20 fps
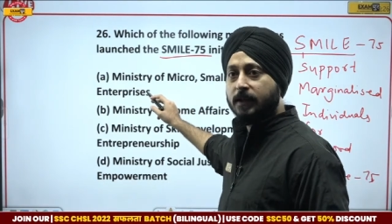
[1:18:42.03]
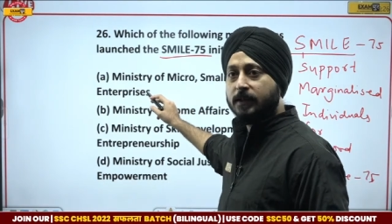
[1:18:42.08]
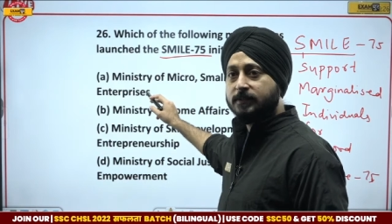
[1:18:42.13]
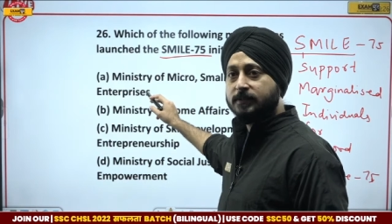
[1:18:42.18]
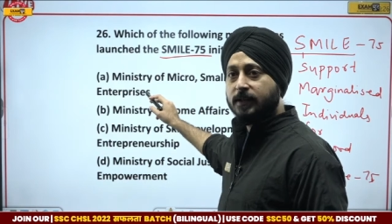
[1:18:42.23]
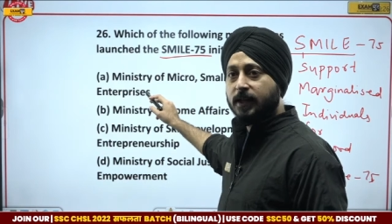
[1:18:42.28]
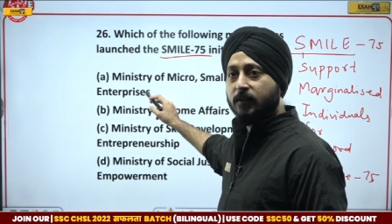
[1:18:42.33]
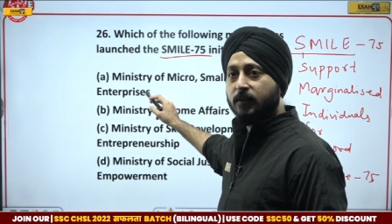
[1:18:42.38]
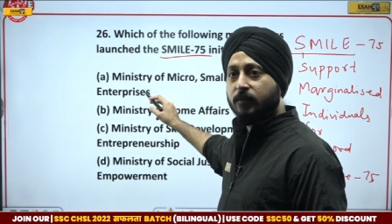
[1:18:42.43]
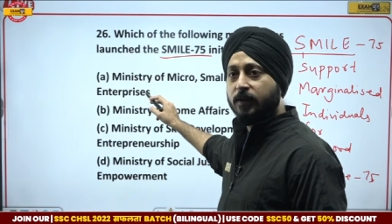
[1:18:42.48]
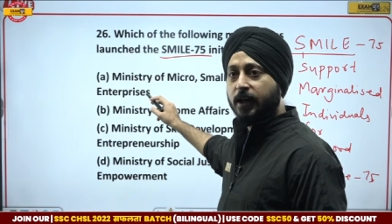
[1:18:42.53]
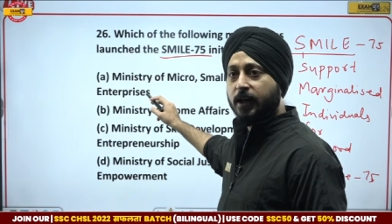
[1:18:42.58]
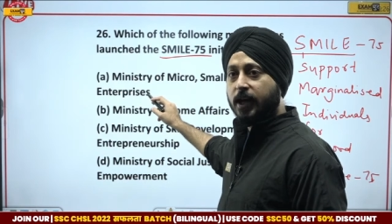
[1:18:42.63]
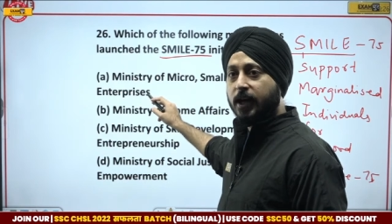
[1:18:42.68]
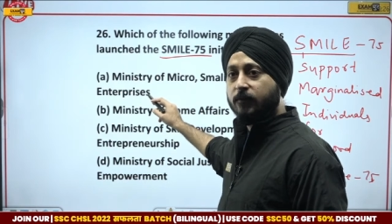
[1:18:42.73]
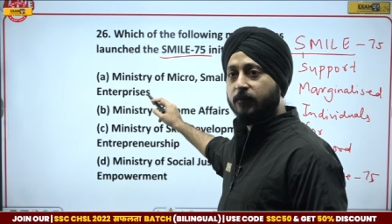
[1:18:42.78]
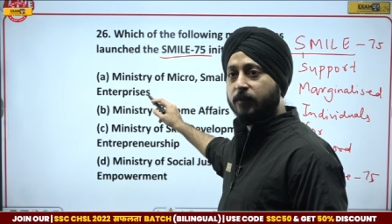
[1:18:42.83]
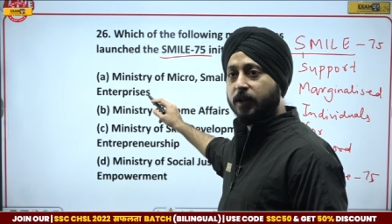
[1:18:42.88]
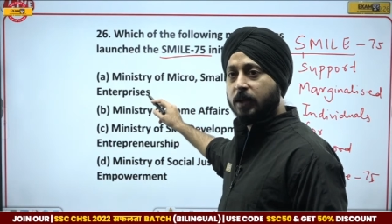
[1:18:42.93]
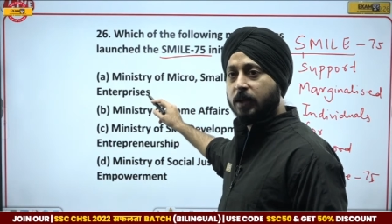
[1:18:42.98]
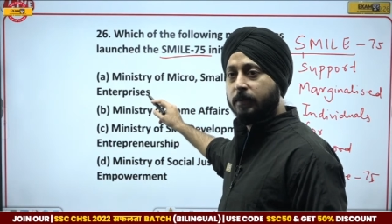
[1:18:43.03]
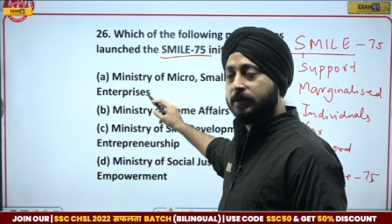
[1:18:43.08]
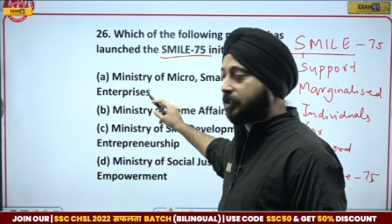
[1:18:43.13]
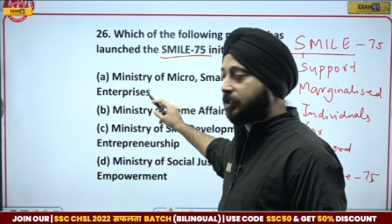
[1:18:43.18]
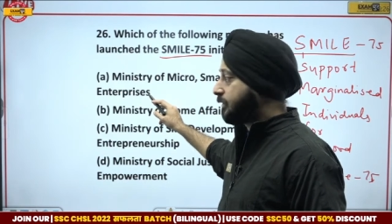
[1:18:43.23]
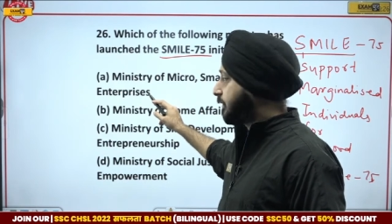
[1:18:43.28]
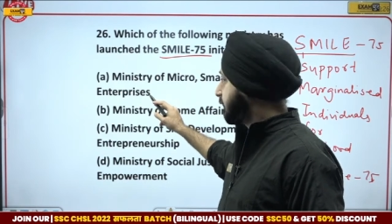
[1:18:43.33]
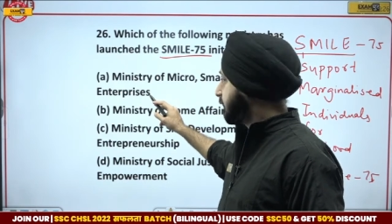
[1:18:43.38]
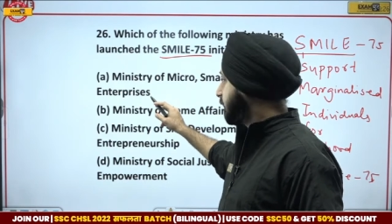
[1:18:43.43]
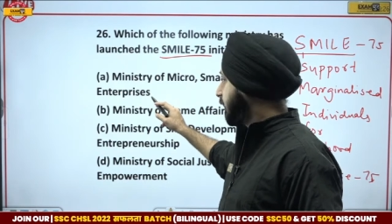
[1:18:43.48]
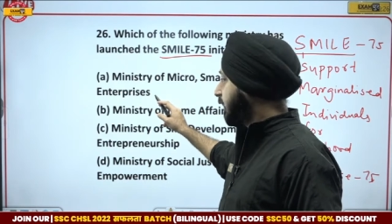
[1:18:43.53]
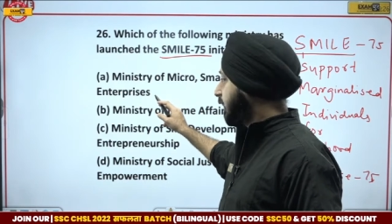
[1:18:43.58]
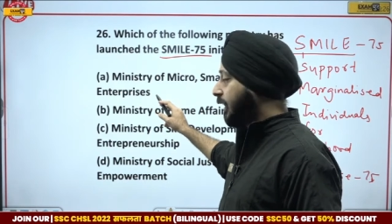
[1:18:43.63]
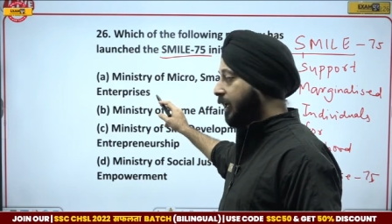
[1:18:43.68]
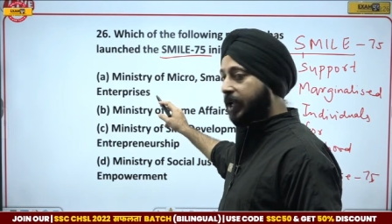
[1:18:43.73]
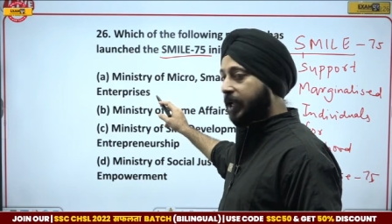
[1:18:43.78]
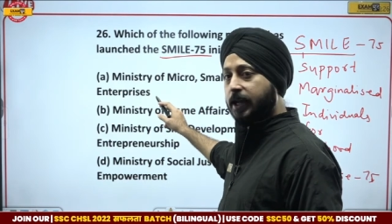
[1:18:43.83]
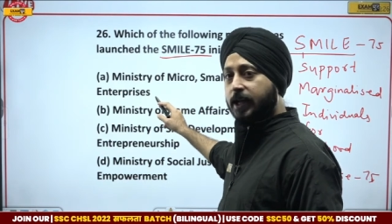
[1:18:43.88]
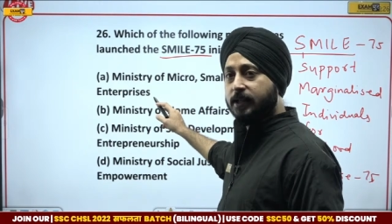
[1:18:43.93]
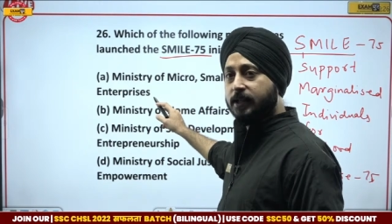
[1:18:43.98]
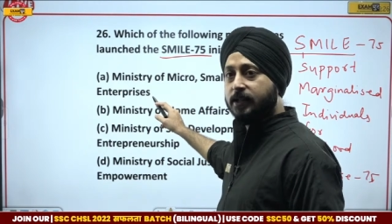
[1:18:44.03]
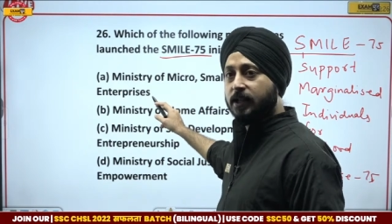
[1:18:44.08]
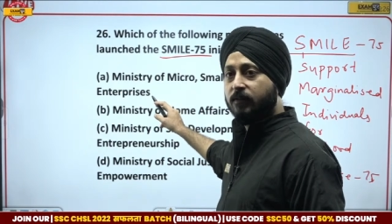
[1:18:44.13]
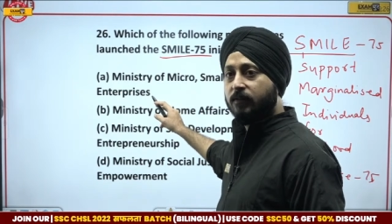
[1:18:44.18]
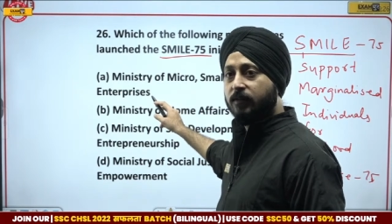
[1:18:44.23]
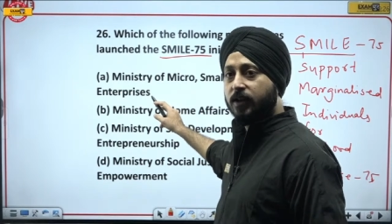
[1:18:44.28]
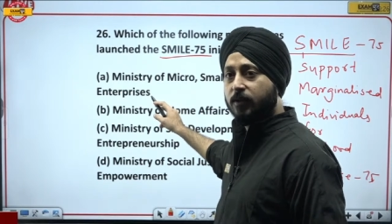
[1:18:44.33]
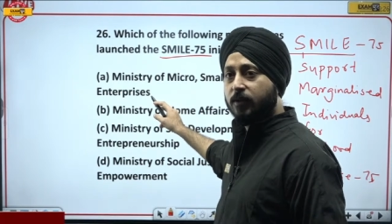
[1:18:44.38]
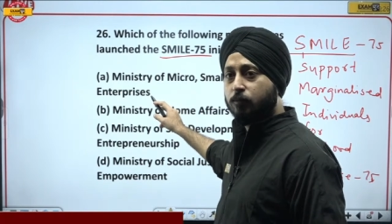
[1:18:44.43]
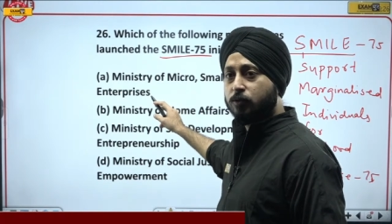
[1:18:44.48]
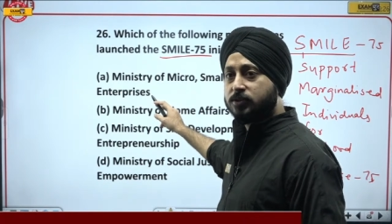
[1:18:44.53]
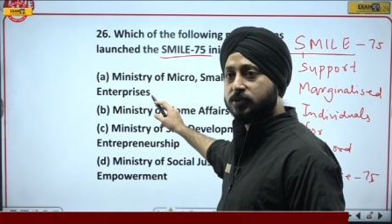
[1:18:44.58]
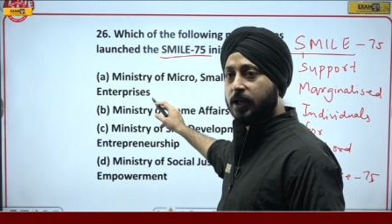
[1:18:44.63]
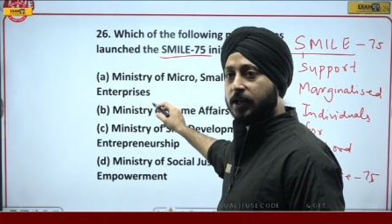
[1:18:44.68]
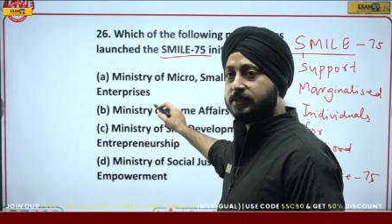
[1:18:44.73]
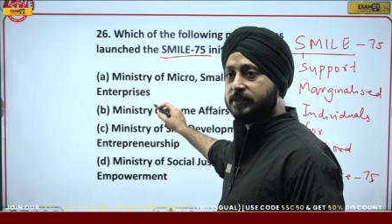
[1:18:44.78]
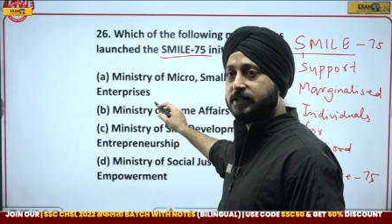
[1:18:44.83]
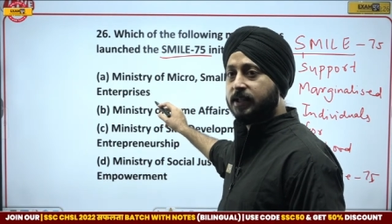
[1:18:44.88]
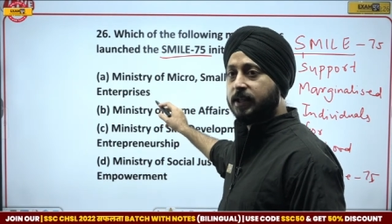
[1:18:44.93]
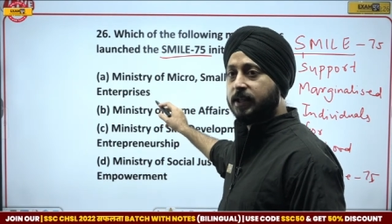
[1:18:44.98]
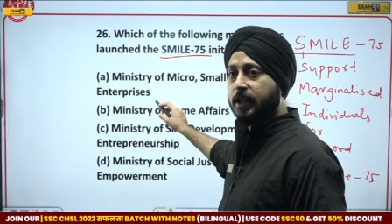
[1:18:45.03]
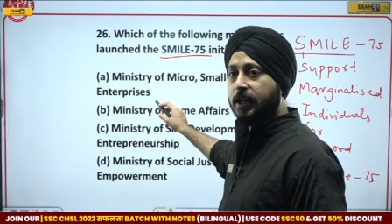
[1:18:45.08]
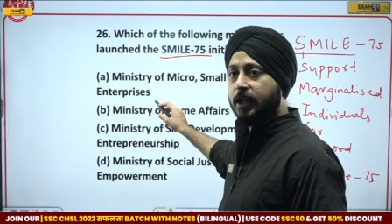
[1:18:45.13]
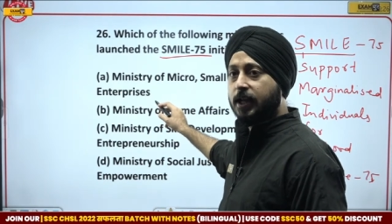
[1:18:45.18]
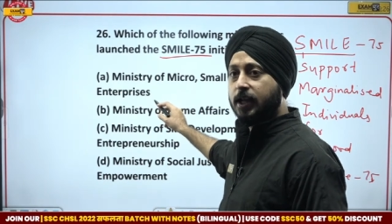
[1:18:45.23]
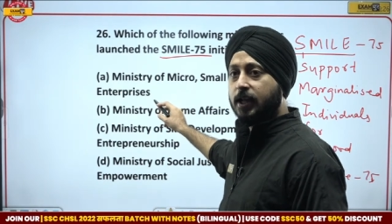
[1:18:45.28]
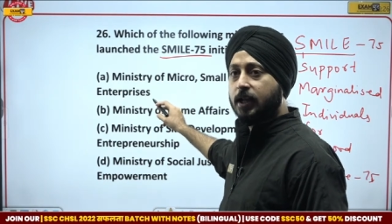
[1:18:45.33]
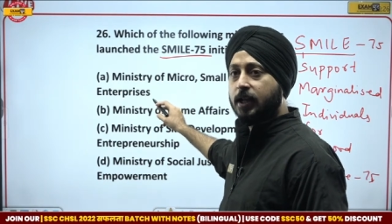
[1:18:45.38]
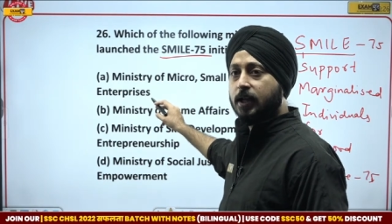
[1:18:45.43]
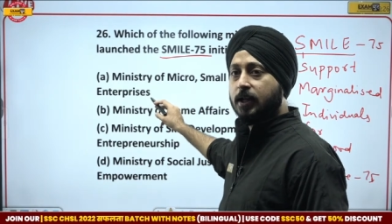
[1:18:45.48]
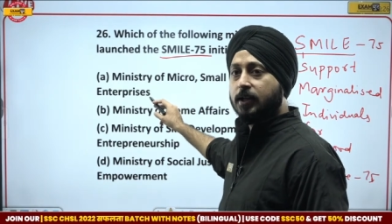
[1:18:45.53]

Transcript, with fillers: then we have Vikramaditya saying A. Then we have Muskan saying A.